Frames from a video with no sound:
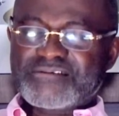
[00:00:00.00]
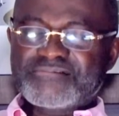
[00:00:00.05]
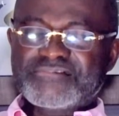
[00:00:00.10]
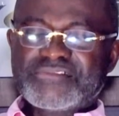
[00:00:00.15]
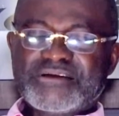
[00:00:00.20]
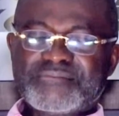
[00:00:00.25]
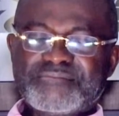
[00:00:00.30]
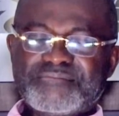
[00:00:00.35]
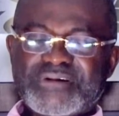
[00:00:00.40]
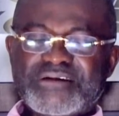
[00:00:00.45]
We
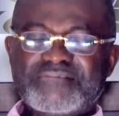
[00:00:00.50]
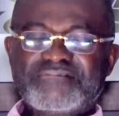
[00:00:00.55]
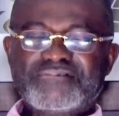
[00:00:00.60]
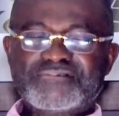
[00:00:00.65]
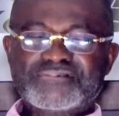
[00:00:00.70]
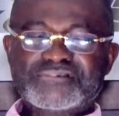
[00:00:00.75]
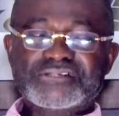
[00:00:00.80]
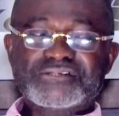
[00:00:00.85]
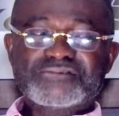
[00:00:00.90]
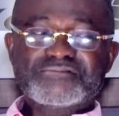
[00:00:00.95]
have done
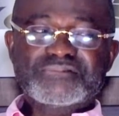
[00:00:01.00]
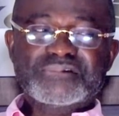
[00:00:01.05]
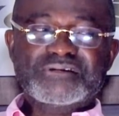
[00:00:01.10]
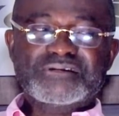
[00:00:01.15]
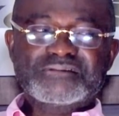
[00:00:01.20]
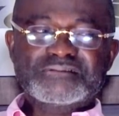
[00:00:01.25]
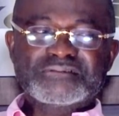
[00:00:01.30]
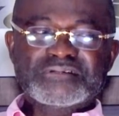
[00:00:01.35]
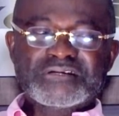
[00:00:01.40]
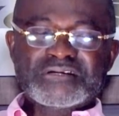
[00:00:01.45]
marvelously
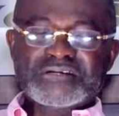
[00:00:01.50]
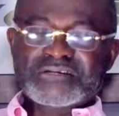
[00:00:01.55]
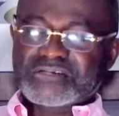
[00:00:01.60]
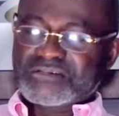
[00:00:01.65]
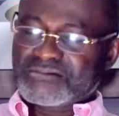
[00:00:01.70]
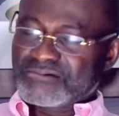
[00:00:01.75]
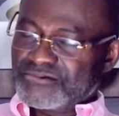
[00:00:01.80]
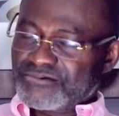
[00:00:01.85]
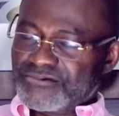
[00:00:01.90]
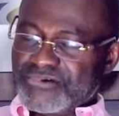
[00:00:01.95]
well.
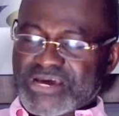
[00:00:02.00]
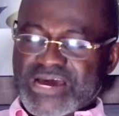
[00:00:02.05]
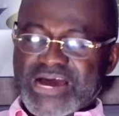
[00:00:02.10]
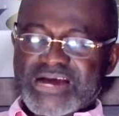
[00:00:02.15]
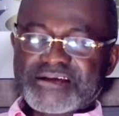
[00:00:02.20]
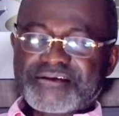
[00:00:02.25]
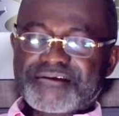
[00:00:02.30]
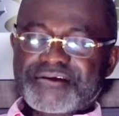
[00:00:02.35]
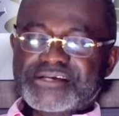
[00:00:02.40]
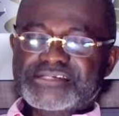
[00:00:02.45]
Now,
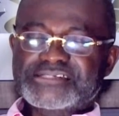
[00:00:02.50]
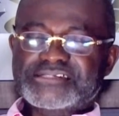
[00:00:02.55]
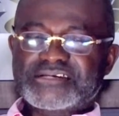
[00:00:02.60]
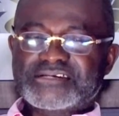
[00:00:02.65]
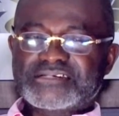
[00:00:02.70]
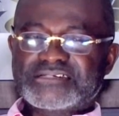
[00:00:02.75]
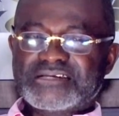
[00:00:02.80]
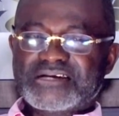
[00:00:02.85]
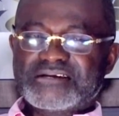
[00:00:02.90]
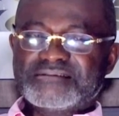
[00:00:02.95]
our Greek
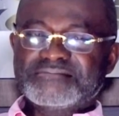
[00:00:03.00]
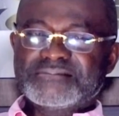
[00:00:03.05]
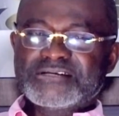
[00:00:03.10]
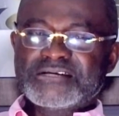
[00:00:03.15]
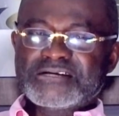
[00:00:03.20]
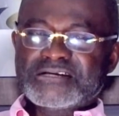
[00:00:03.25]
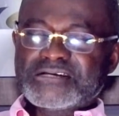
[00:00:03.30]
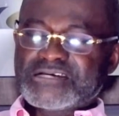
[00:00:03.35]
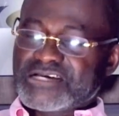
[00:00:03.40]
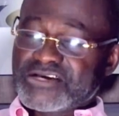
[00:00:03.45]
sector,
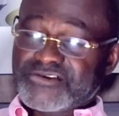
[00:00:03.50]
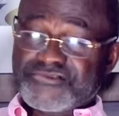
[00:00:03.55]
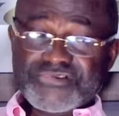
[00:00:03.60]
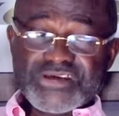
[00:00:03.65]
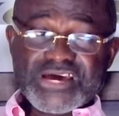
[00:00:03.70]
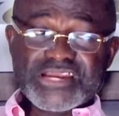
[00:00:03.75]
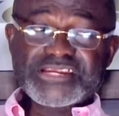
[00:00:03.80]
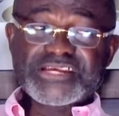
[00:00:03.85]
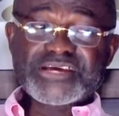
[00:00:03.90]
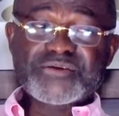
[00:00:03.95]

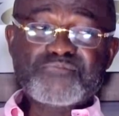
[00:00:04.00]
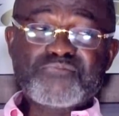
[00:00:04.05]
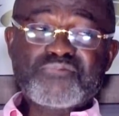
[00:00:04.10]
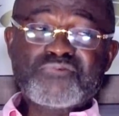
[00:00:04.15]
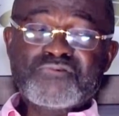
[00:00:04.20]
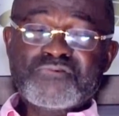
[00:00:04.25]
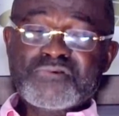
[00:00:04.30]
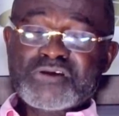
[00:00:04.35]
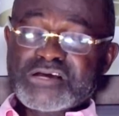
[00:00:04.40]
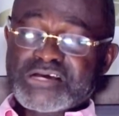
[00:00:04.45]

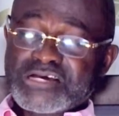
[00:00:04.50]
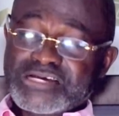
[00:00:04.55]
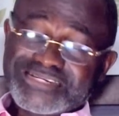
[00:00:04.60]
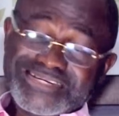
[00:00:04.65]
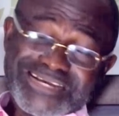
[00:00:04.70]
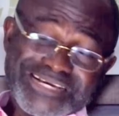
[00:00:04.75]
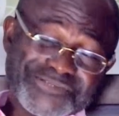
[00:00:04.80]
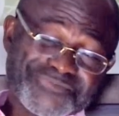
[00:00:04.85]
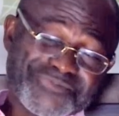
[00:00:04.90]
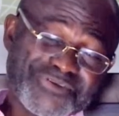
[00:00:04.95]

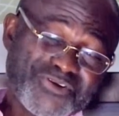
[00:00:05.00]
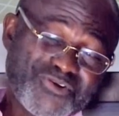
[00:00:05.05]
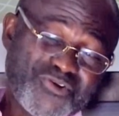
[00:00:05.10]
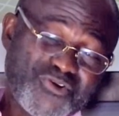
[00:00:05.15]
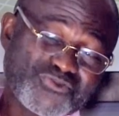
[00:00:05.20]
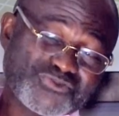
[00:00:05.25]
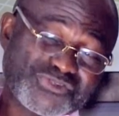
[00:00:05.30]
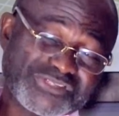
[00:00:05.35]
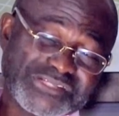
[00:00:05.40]
it has been